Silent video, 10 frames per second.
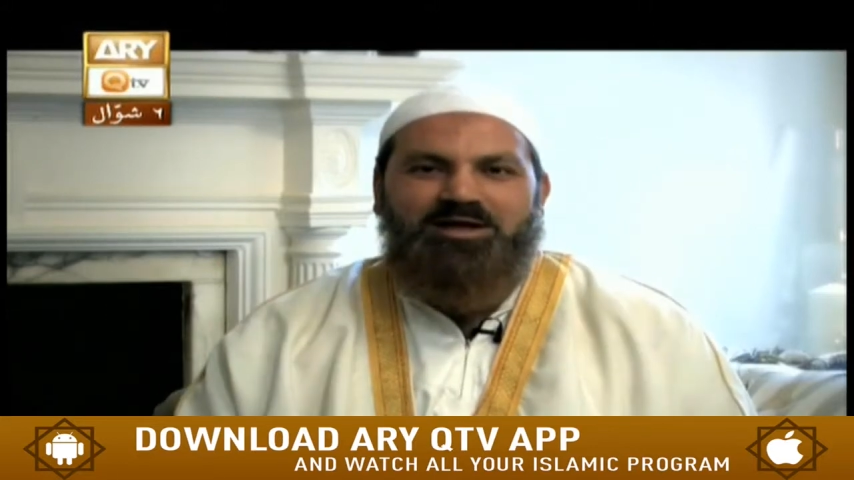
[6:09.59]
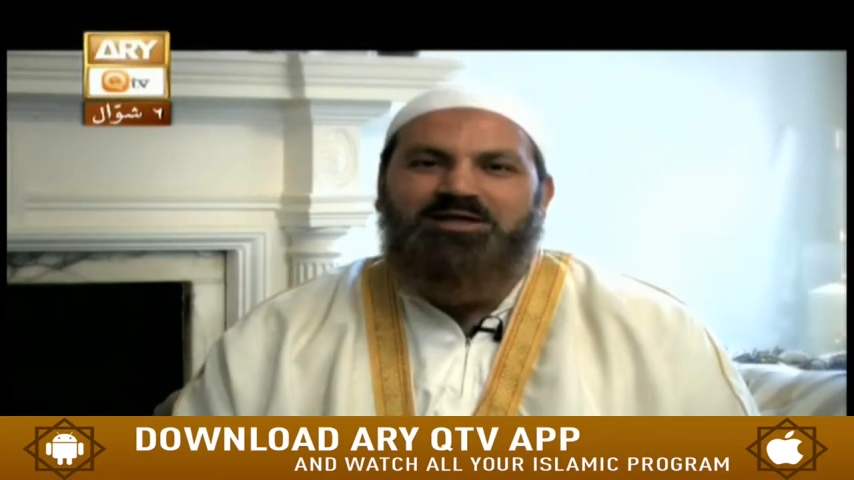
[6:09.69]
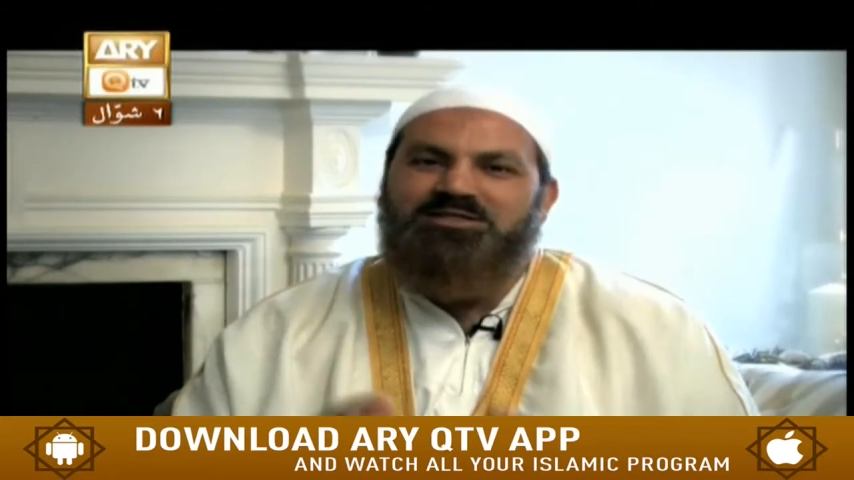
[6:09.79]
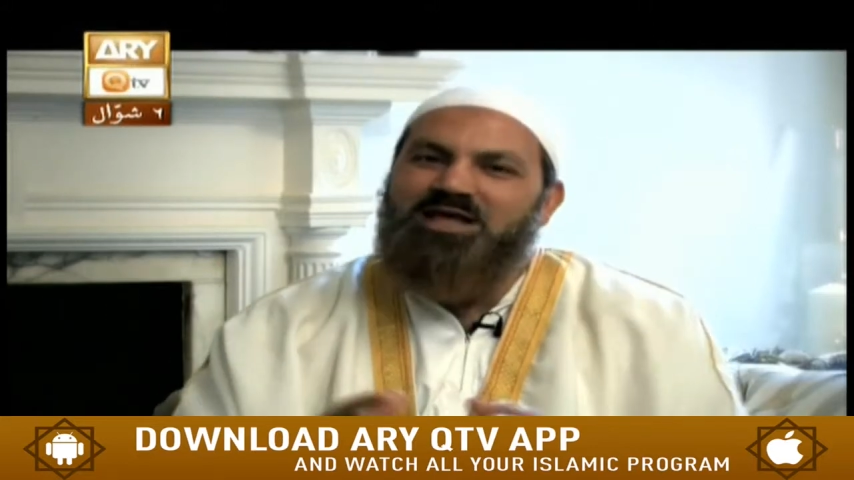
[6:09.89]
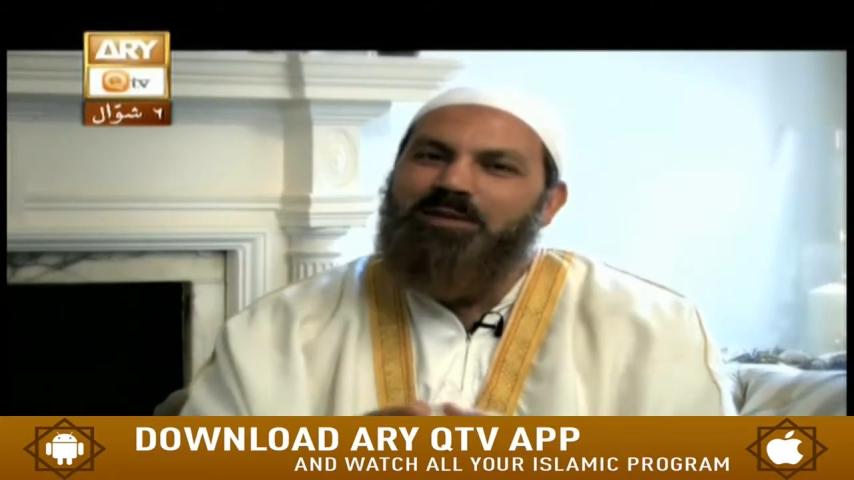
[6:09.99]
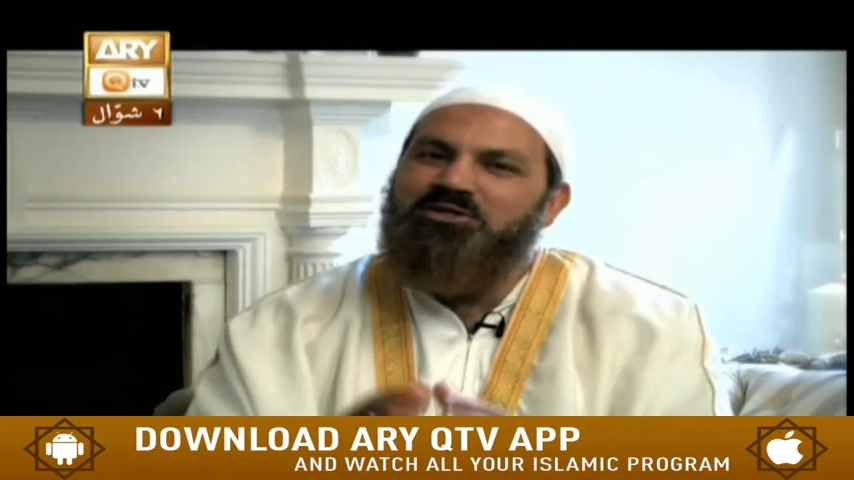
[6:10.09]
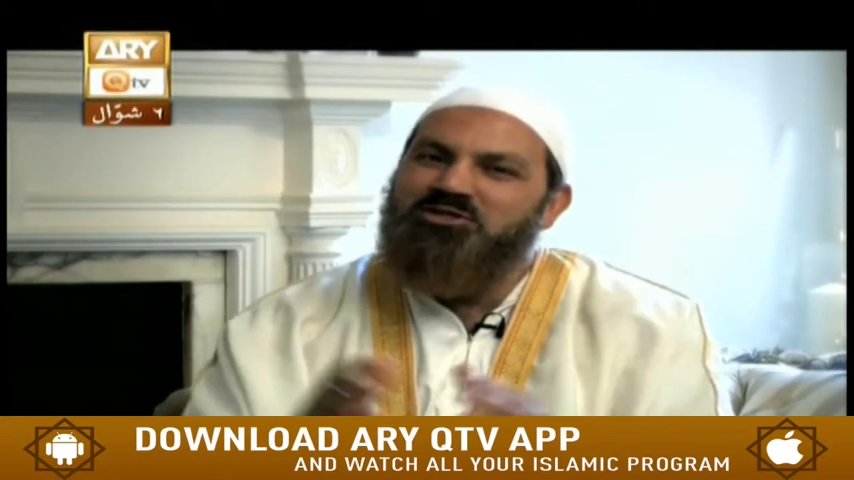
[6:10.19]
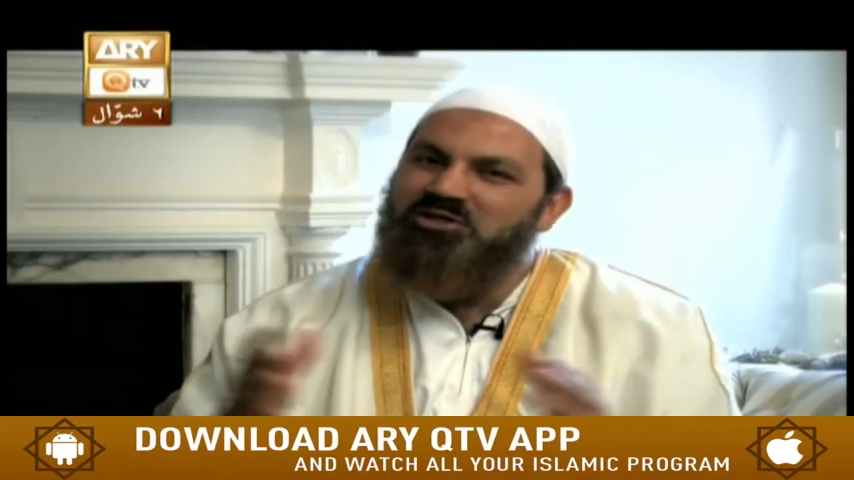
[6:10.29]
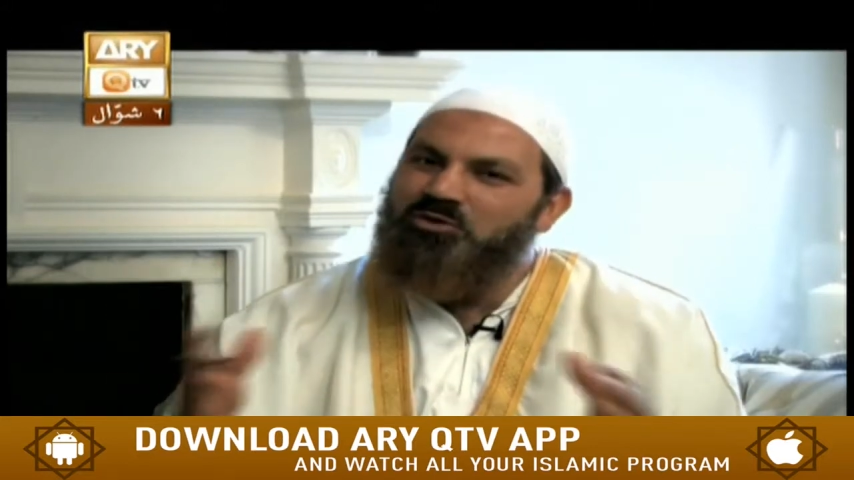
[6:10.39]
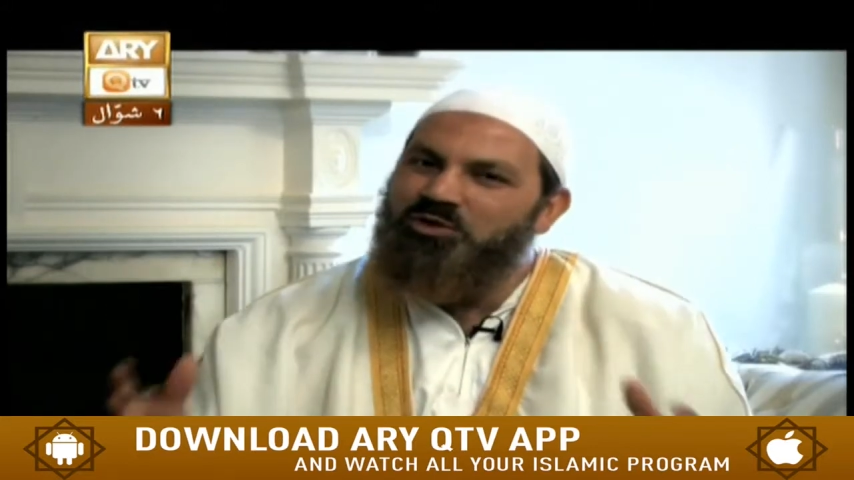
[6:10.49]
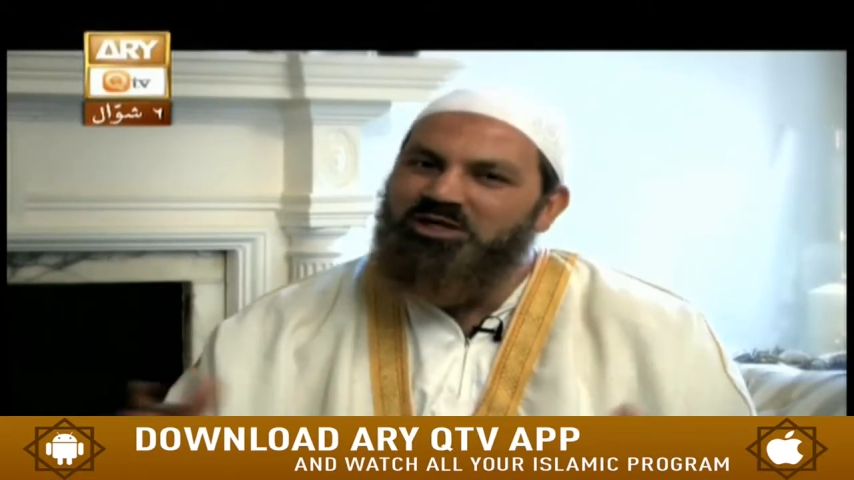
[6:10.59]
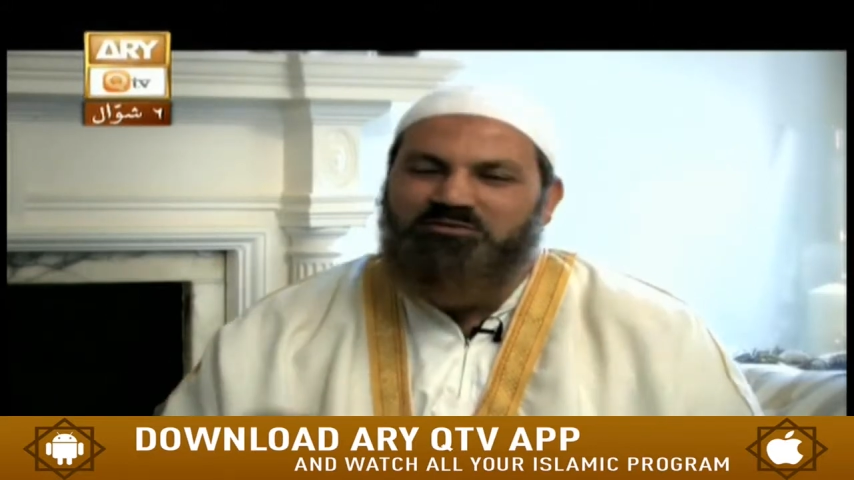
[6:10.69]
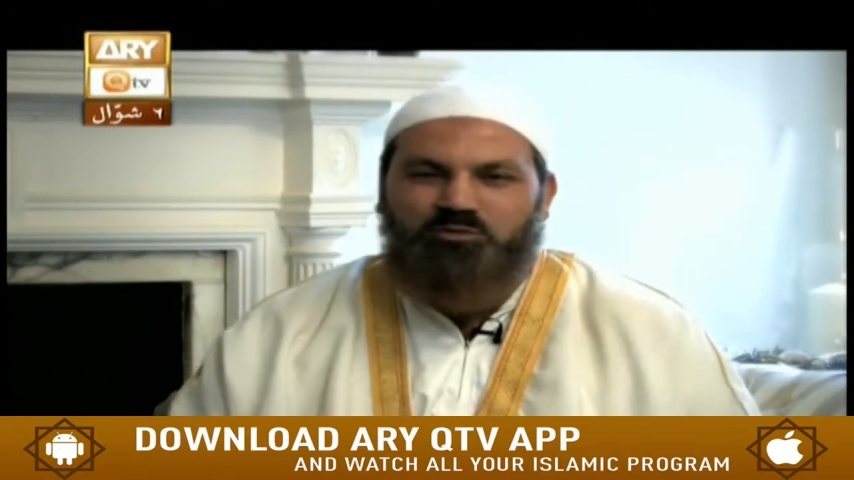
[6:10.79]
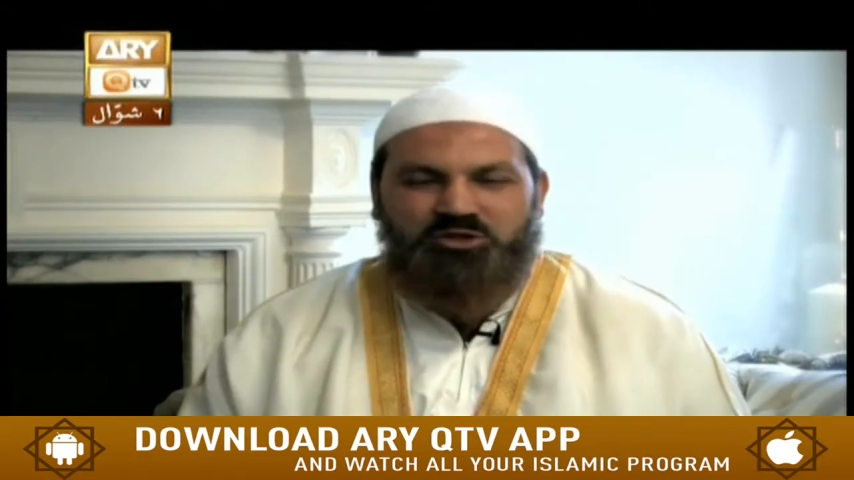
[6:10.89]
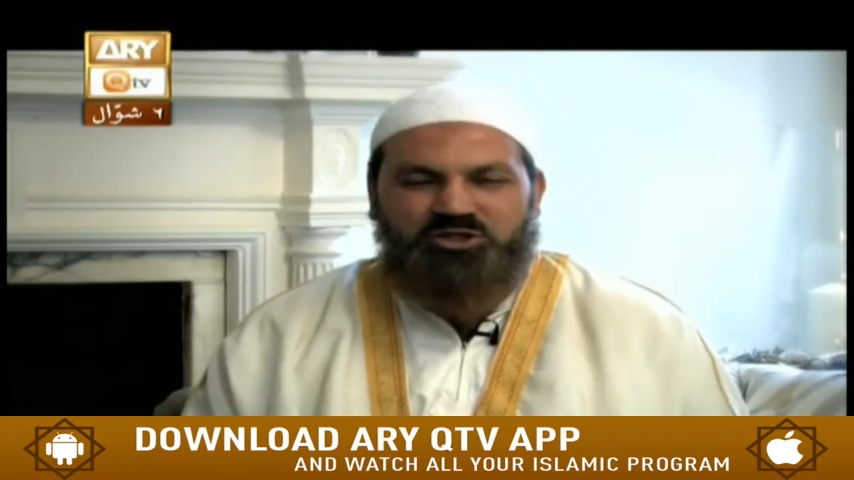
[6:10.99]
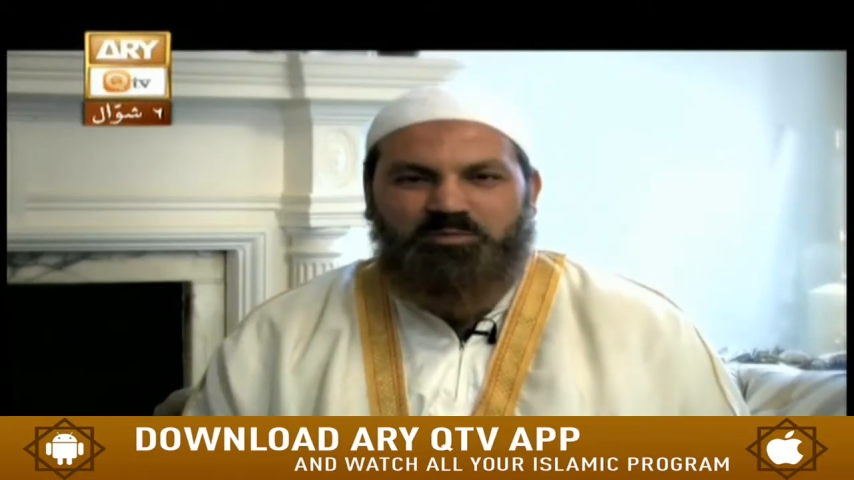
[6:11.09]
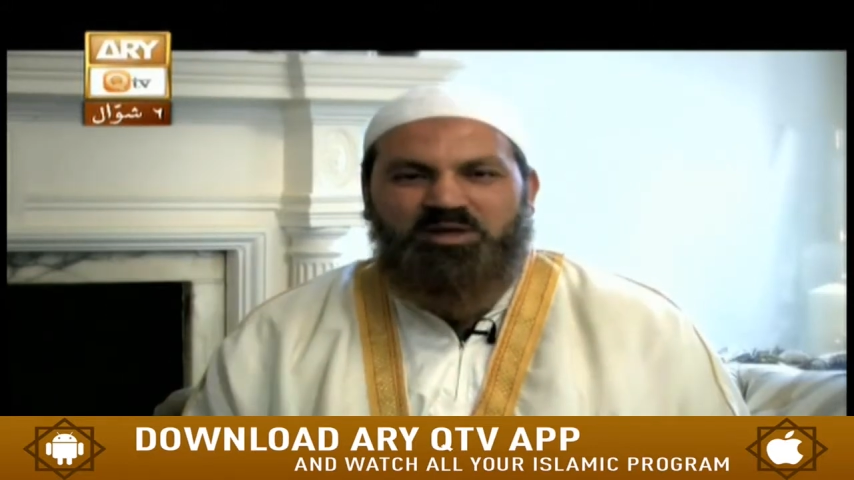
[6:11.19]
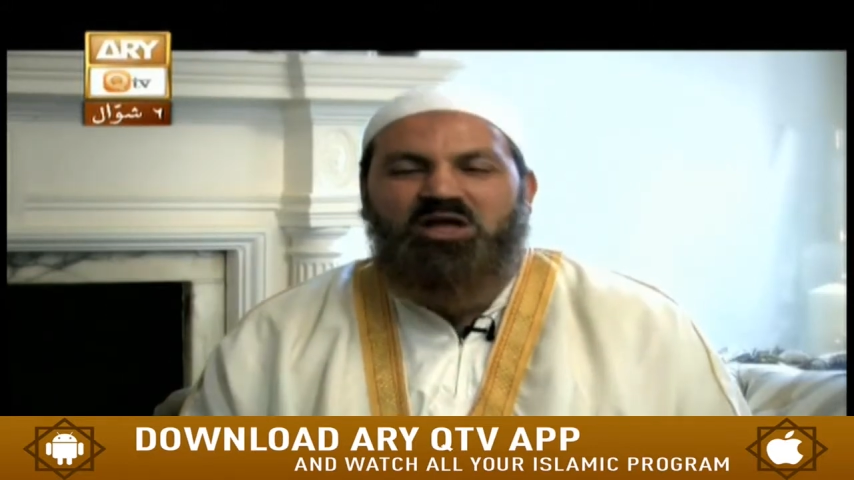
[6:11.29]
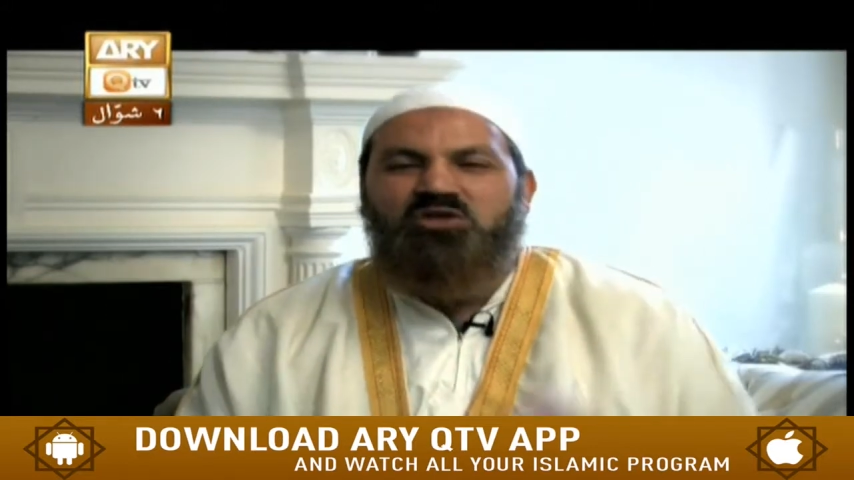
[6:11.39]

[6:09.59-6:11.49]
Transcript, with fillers: establishing the way of worship.